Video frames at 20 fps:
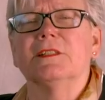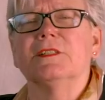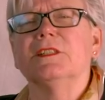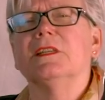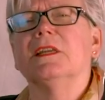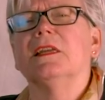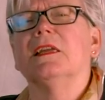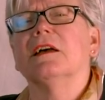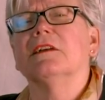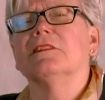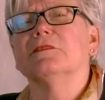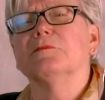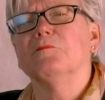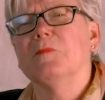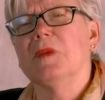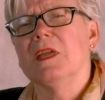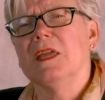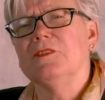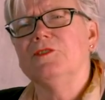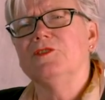that she has
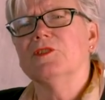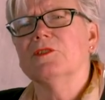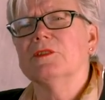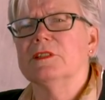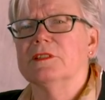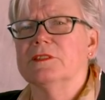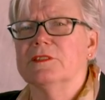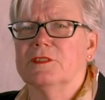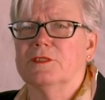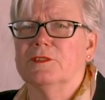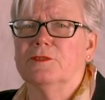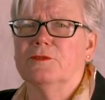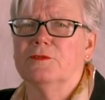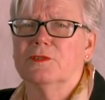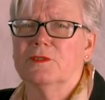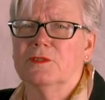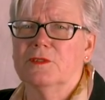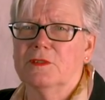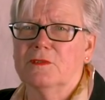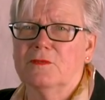major
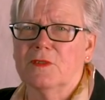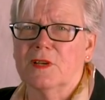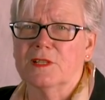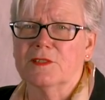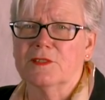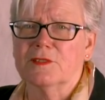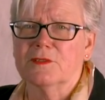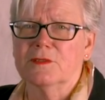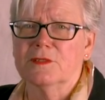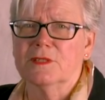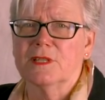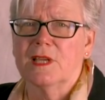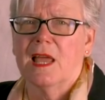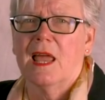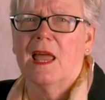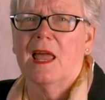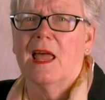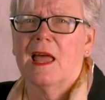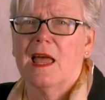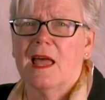institutional investors
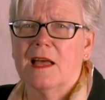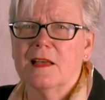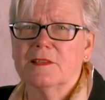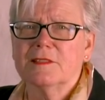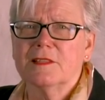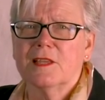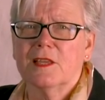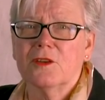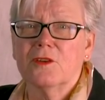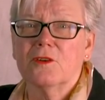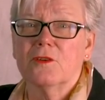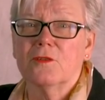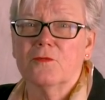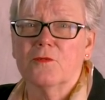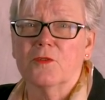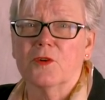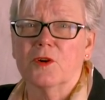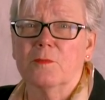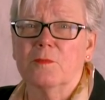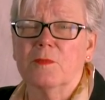asking her
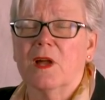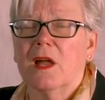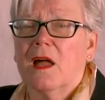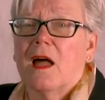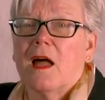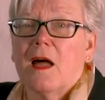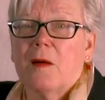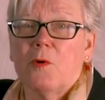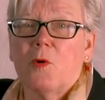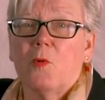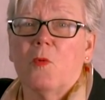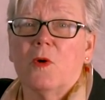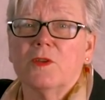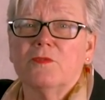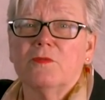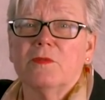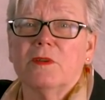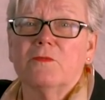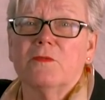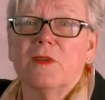firm about
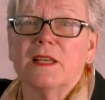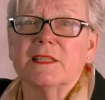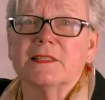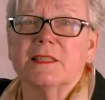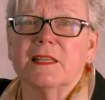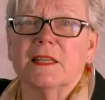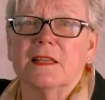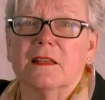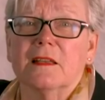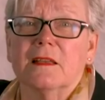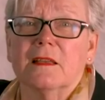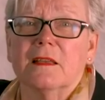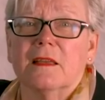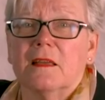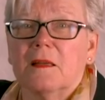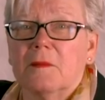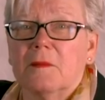what to invest in,